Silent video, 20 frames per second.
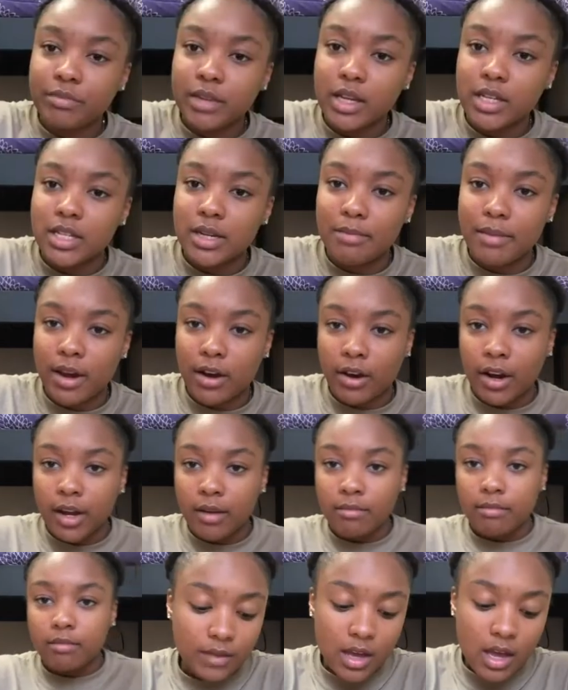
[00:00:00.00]
Demerit.
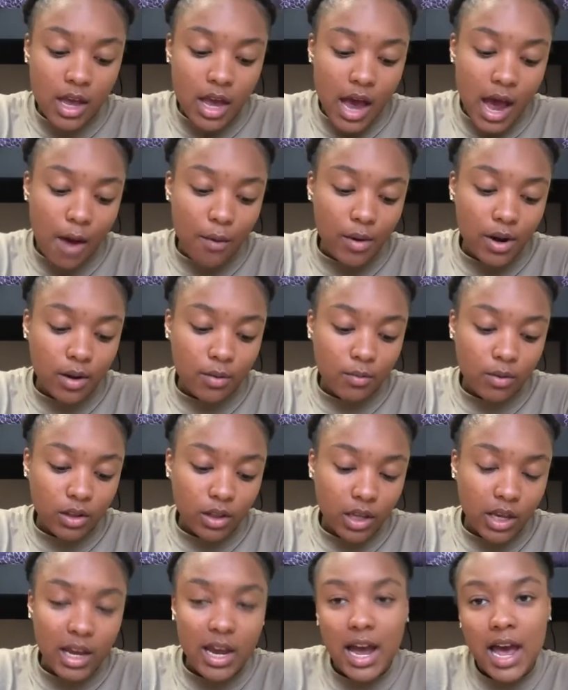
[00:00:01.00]
I
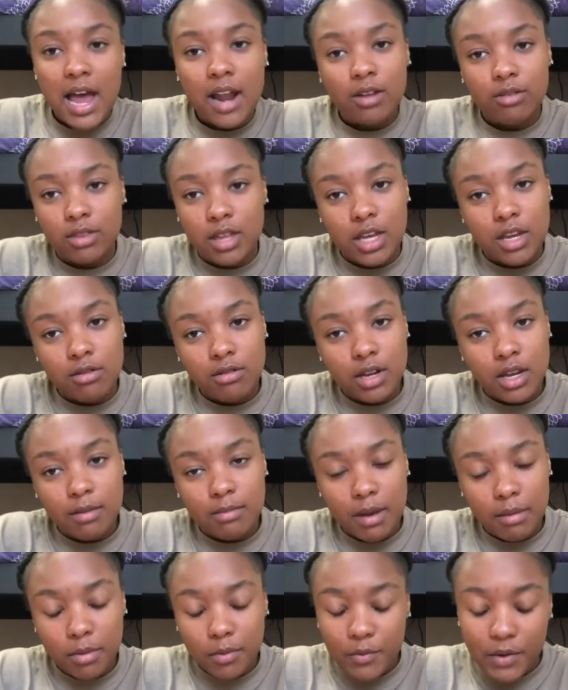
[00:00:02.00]
don't think you need
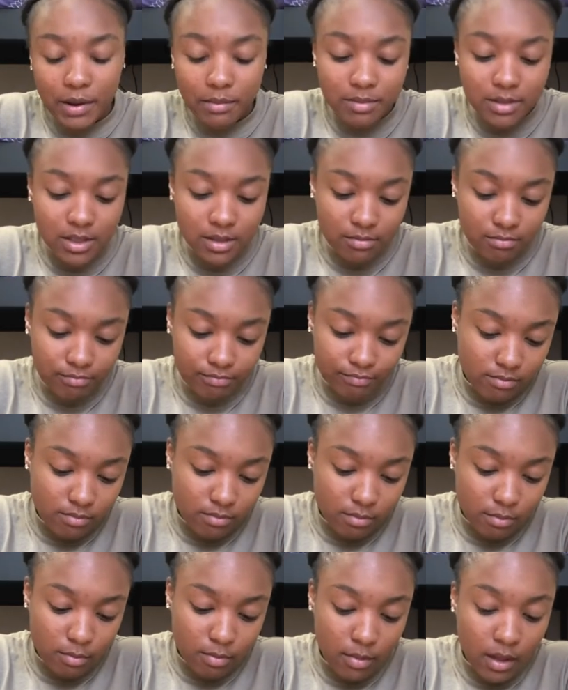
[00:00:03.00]
baby wipes.
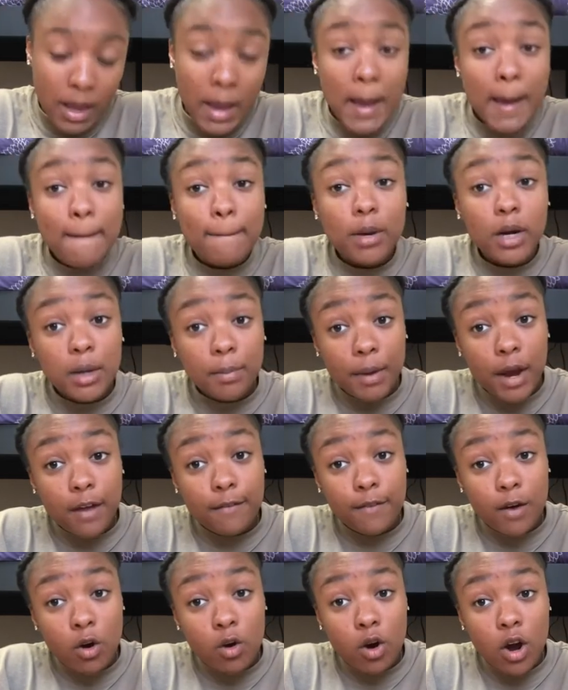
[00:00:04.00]
Prepaid
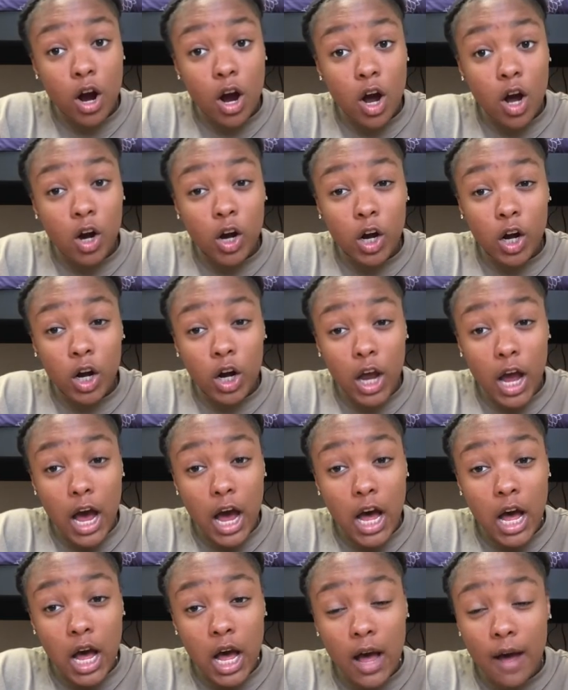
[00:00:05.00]
phone card.
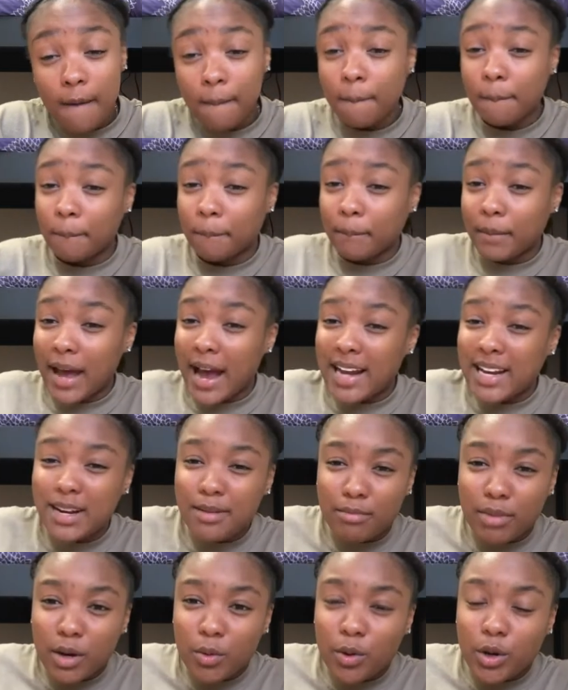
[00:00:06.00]
I didn't
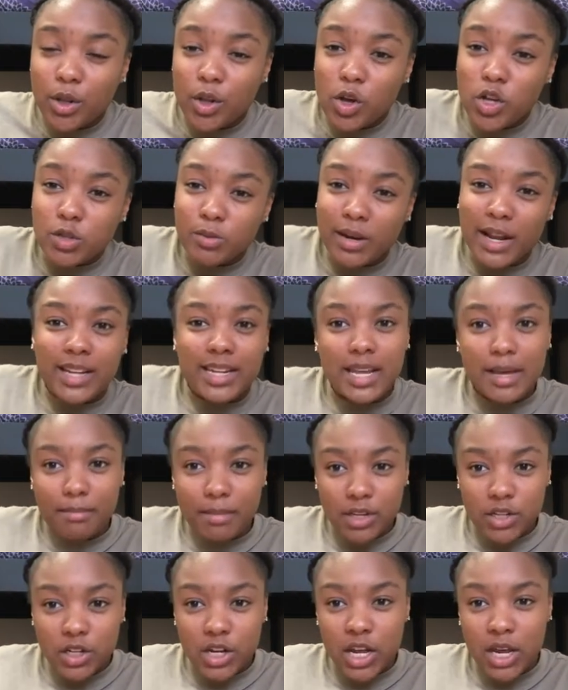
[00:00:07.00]
bring one of those, but I did
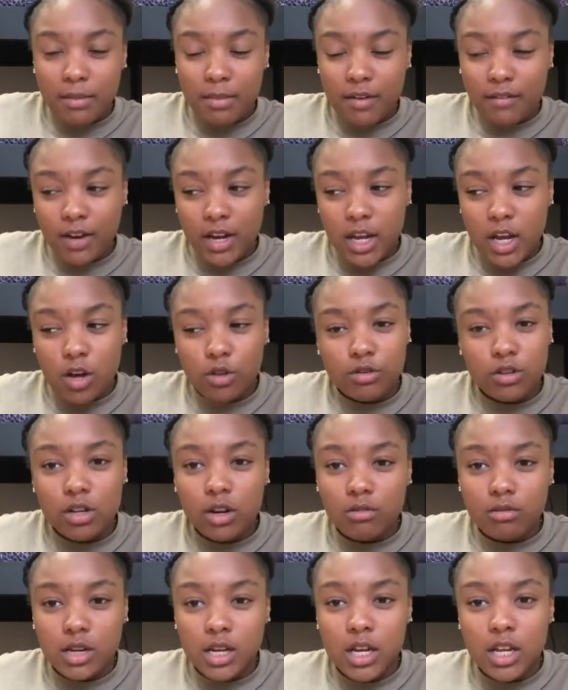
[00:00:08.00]
mention it in my video. You
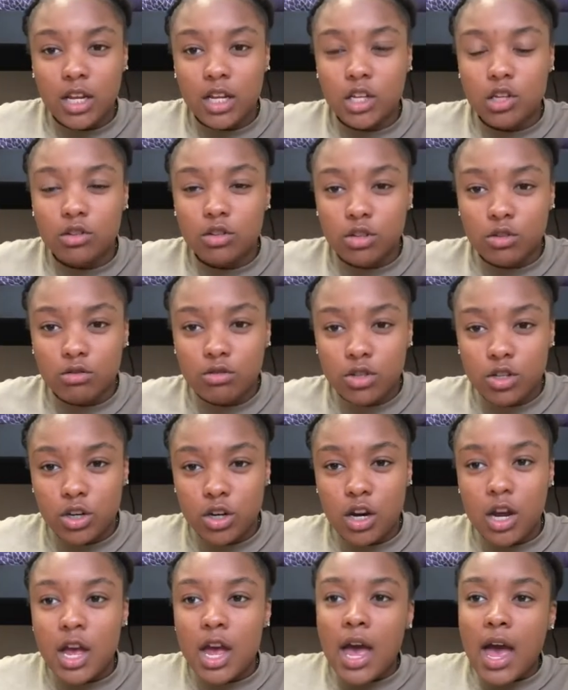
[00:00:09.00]
don't need it. You use
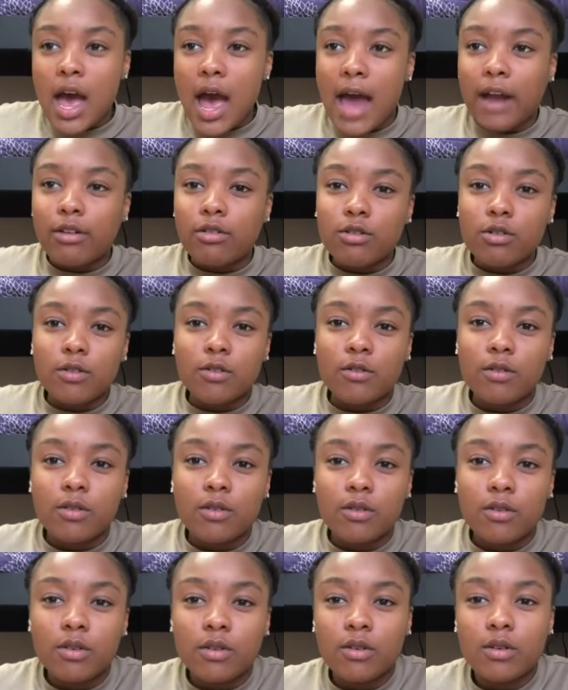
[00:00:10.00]
your, I don't know
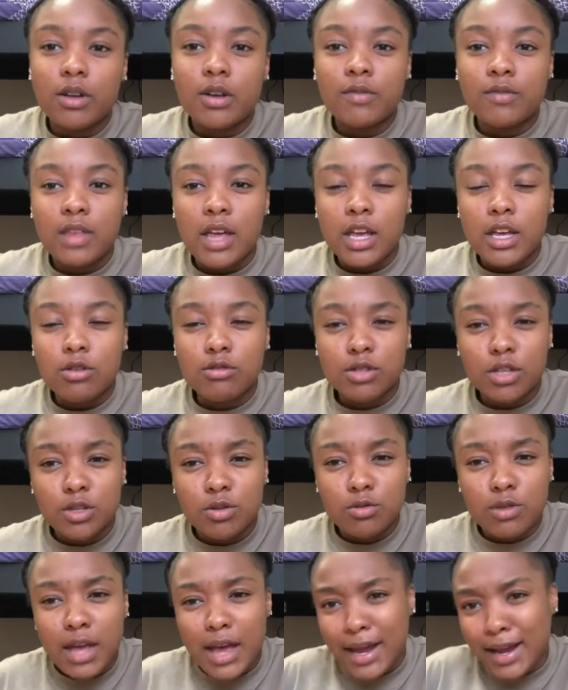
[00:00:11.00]
if they used to
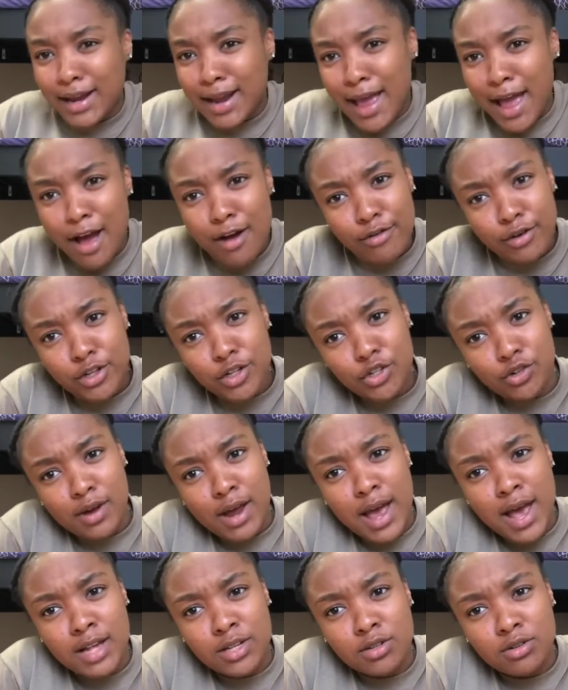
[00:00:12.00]
do that in
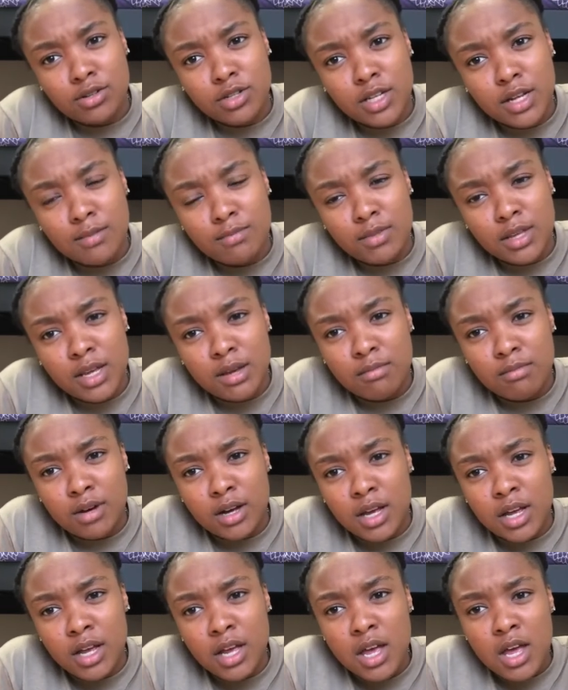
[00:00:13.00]
Alcatraz or something, but